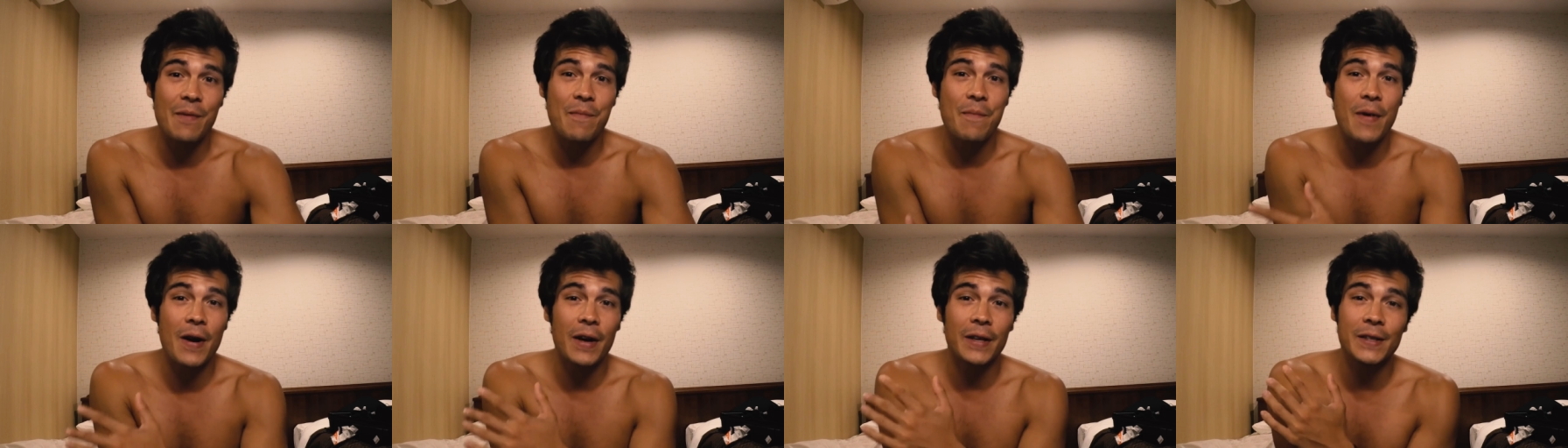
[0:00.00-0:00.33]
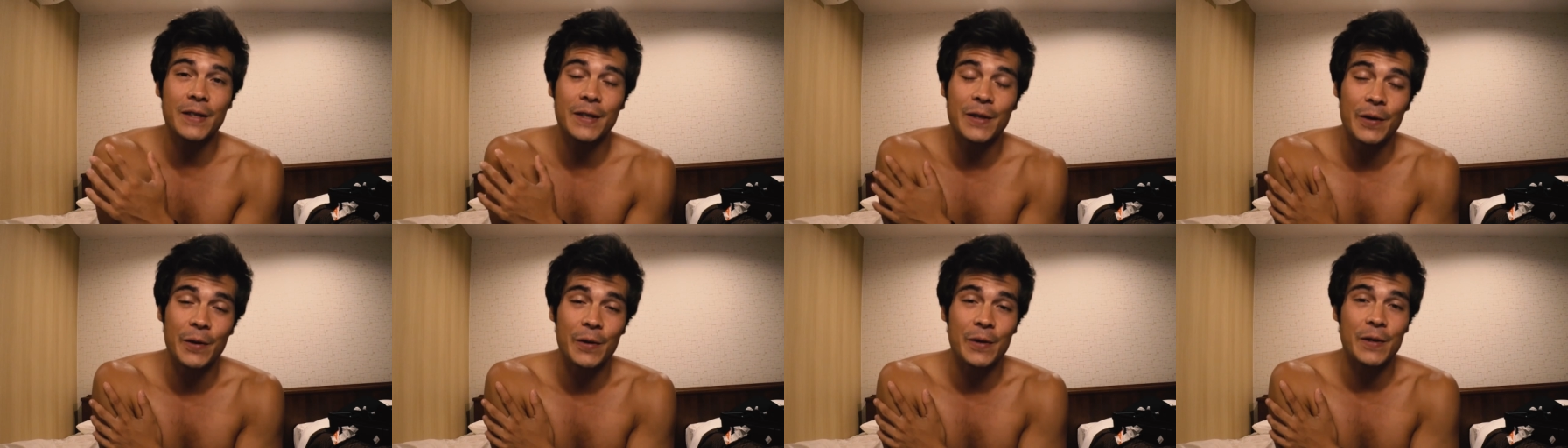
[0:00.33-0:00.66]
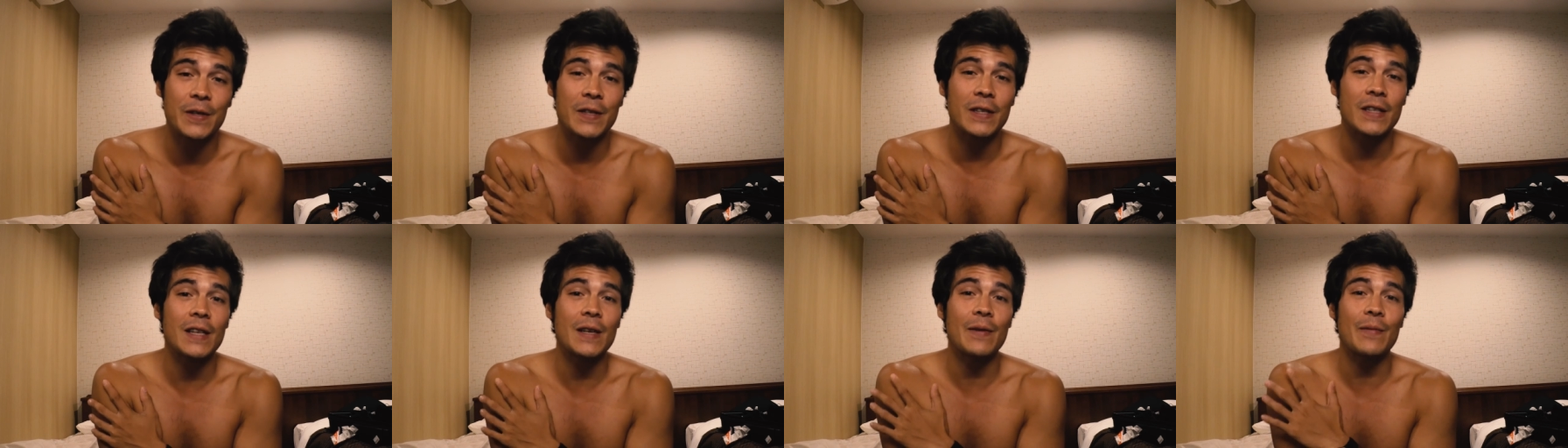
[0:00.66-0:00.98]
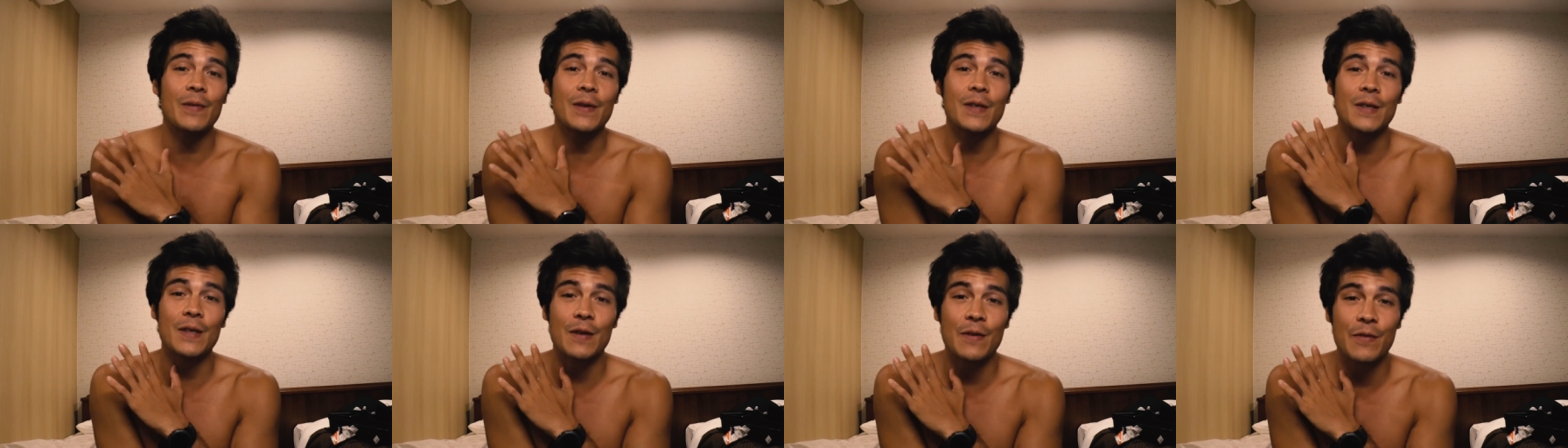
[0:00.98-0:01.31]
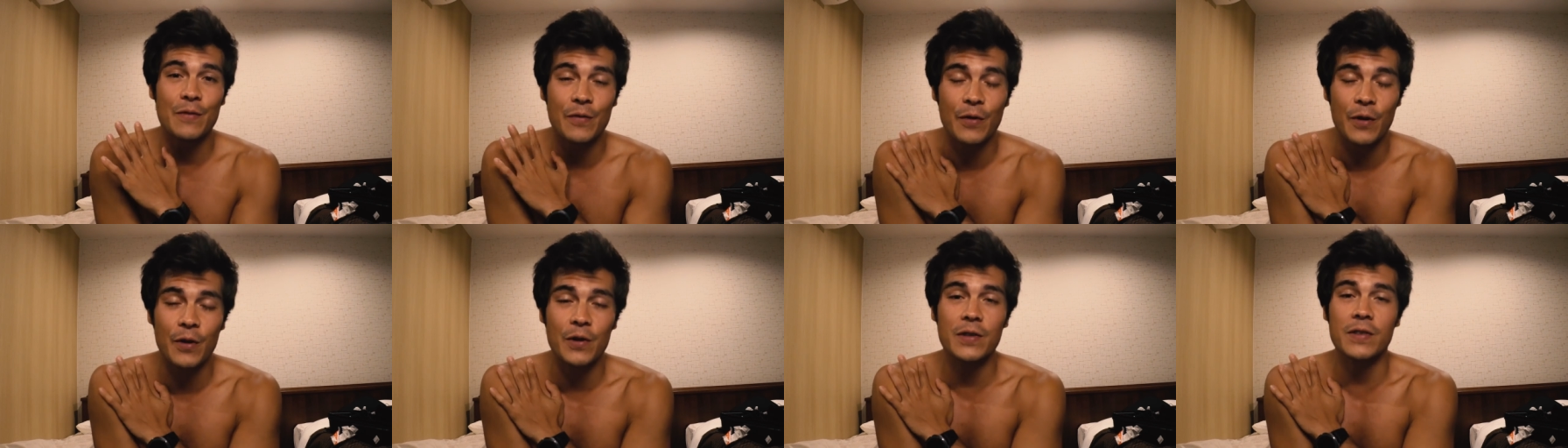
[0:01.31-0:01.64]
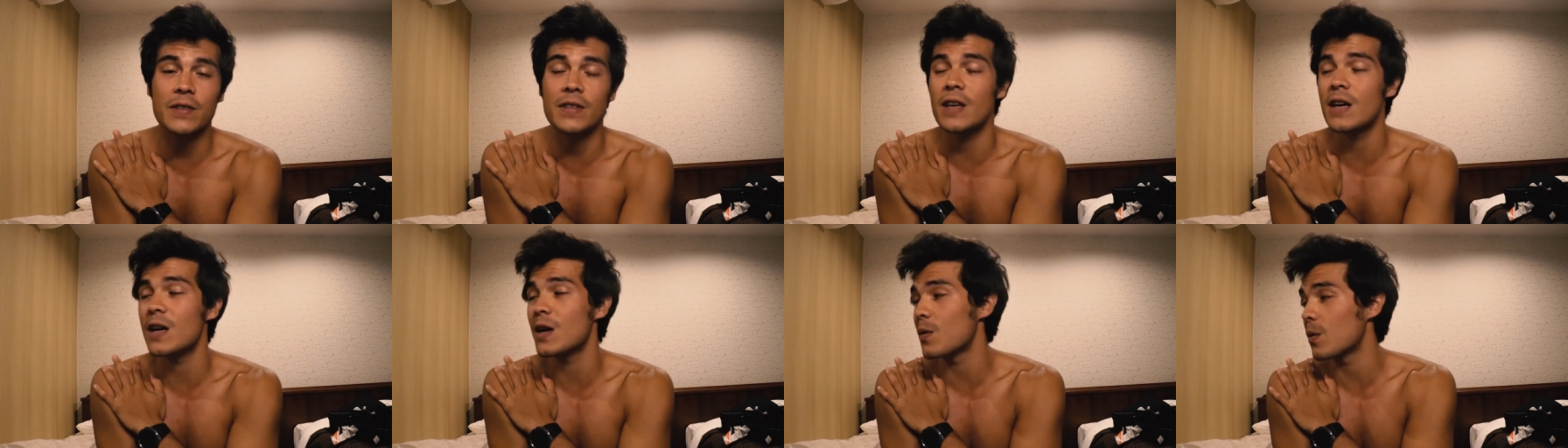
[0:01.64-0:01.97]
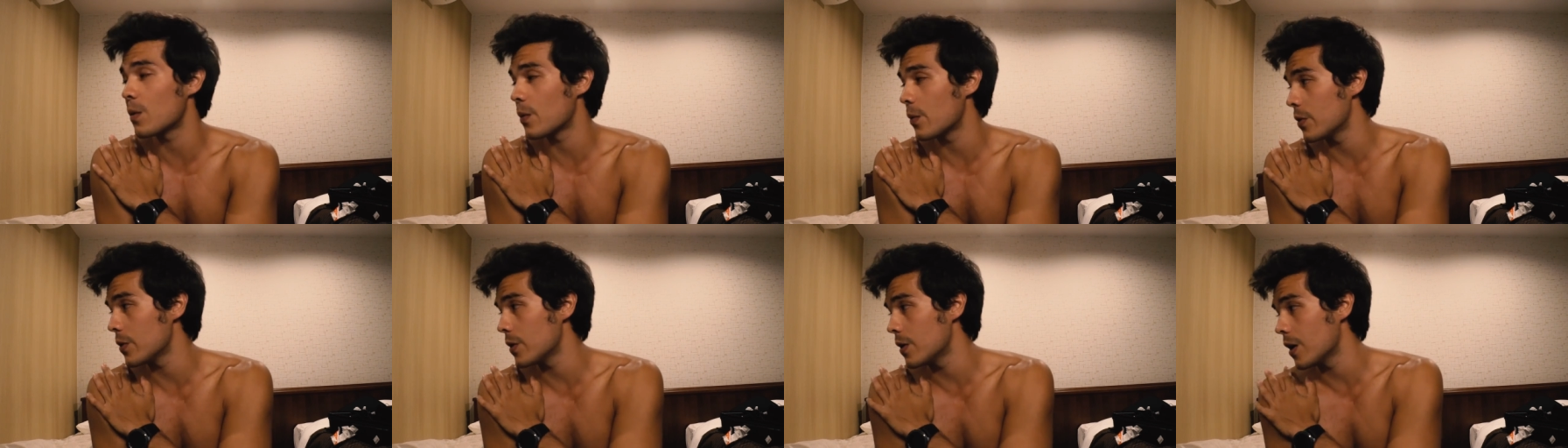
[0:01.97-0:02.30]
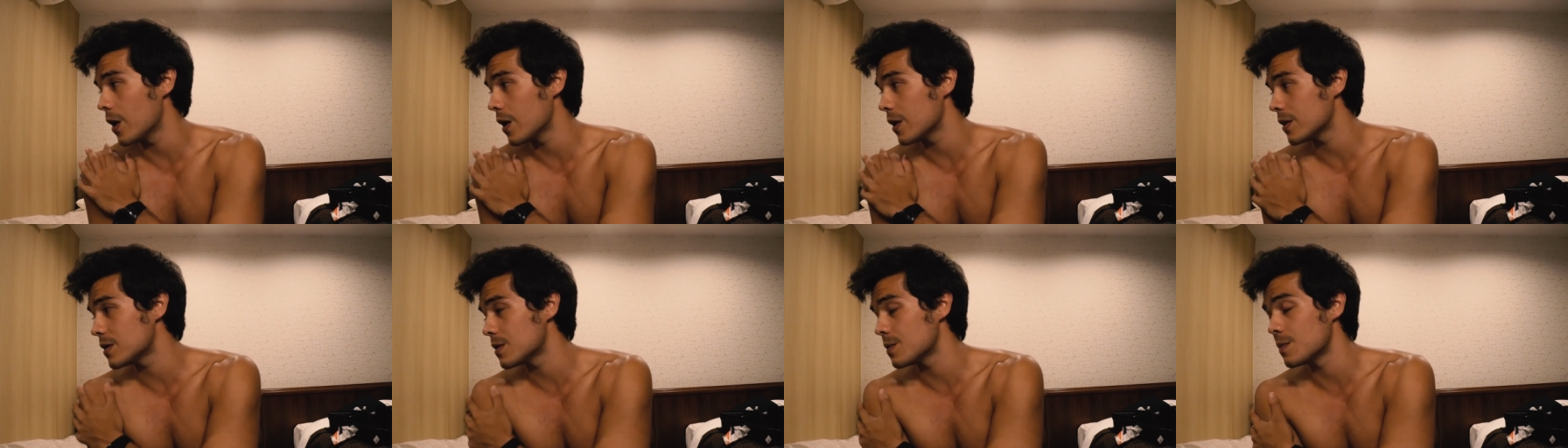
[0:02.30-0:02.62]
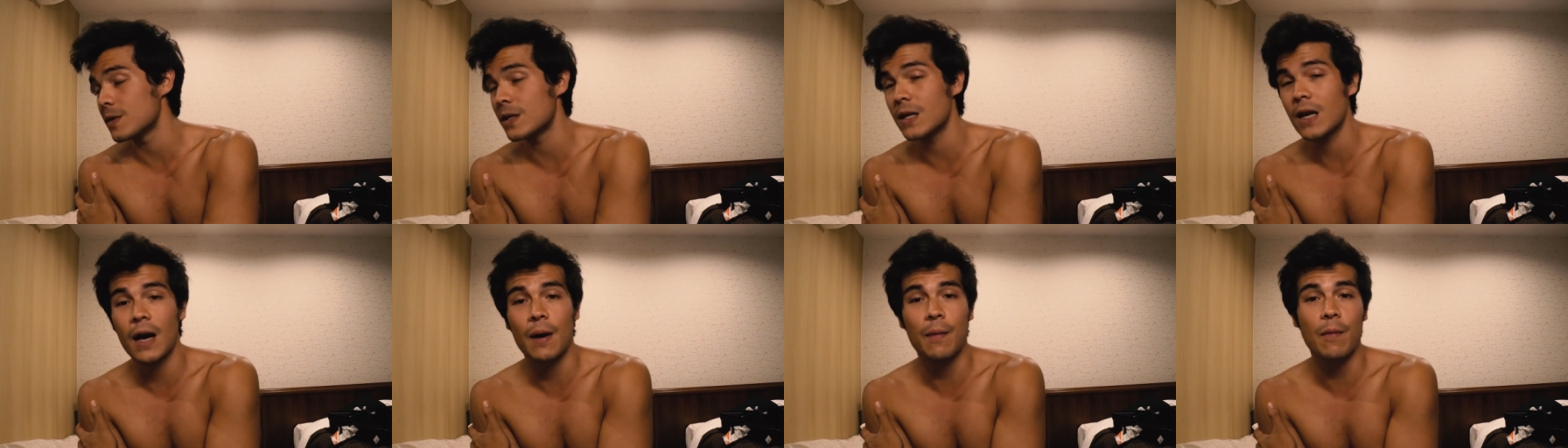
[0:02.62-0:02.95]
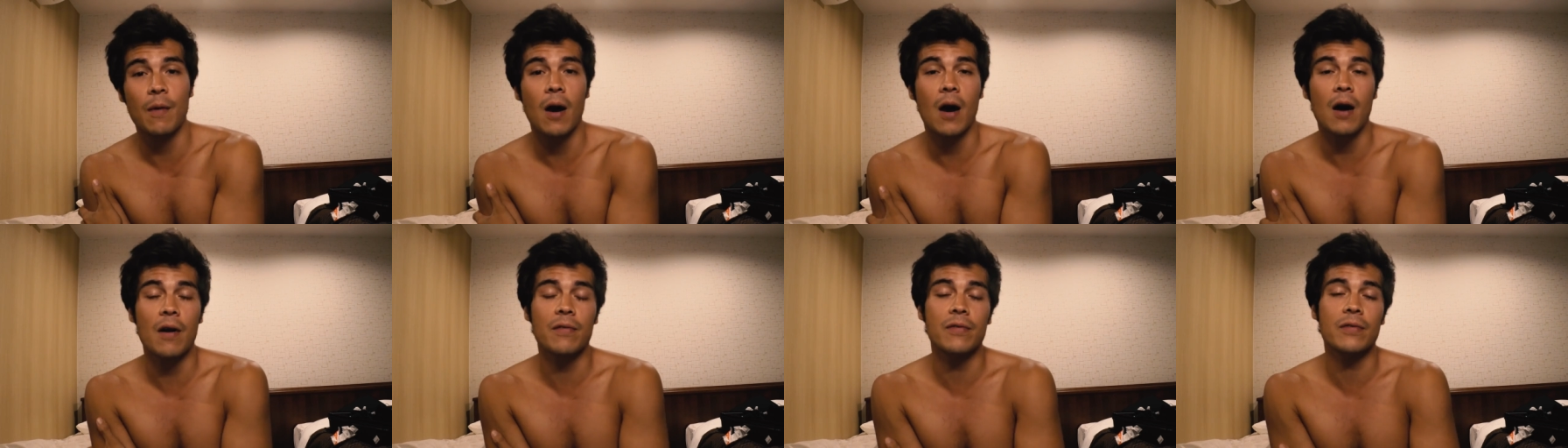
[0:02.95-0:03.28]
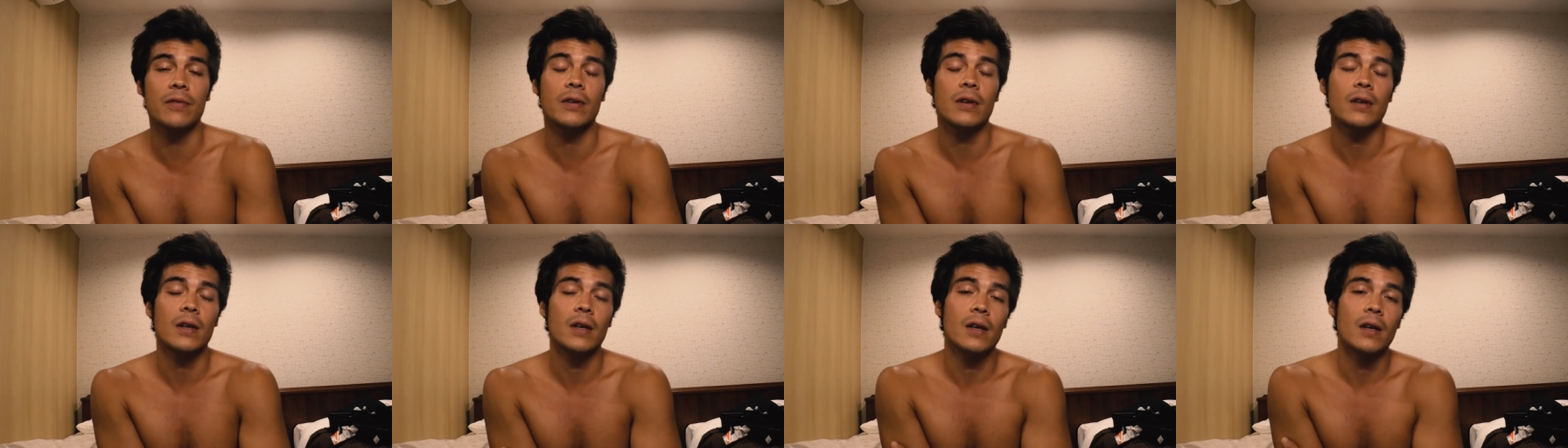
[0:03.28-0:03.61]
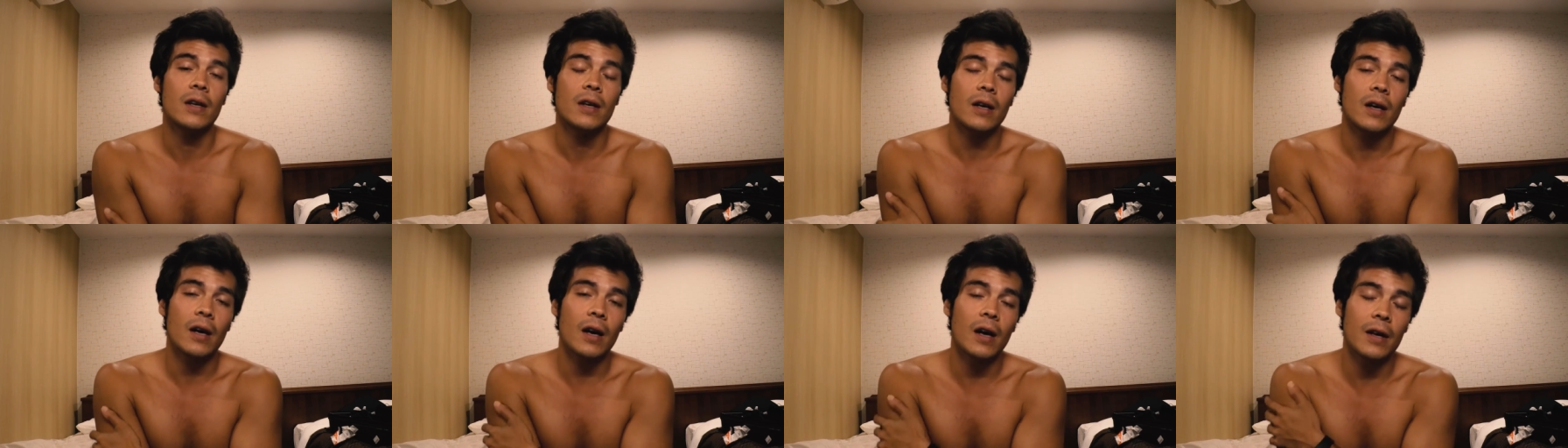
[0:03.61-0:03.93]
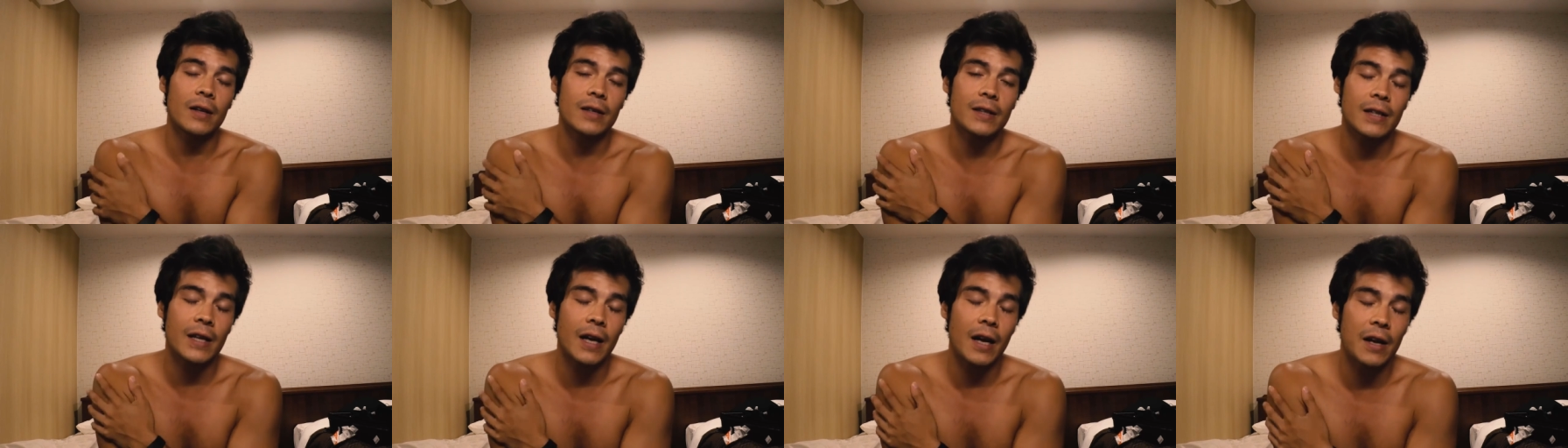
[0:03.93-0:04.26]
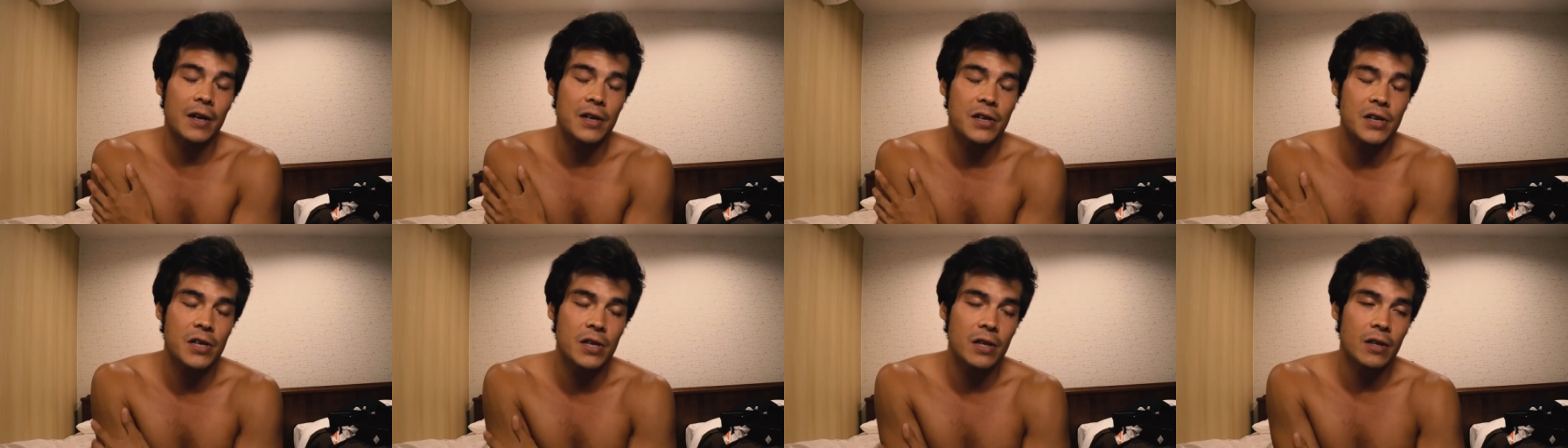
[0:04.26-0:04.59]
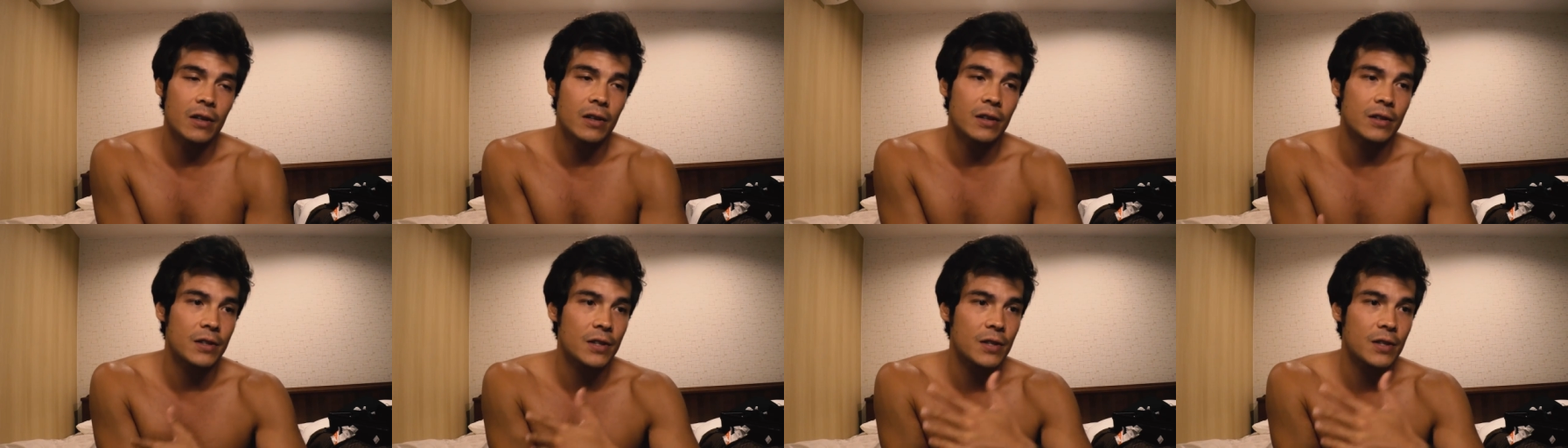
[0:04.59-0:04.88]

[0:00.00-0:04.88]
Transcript: I'm about to go to sleep. This is the first day where we got some time off uh, to kind of chill.